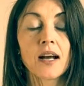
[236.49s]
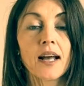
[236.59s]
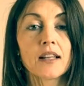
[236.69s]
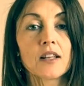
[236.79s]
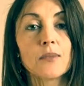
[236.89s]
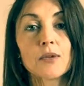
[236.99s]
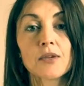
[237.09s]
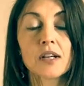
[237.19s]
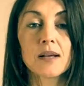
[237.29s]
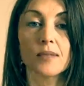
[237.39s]
and then the
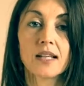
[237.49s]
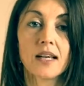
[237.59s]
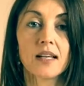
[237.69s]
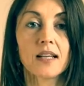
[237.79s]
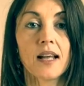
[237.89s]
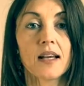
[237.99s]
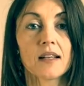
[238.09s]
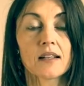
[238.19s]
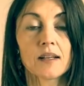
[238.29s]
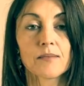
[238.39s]
moon comes in
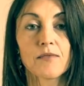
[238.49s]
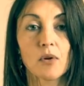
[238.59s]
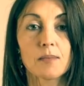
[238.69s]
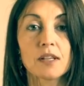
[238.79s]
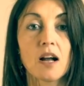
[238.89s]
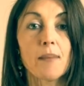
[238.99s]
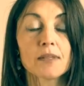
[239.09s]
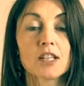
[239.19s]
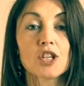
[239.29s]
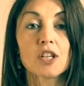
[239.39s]
and forms an
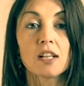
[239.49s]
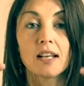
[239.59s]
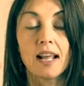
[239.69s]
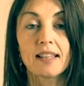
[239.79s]
opposition.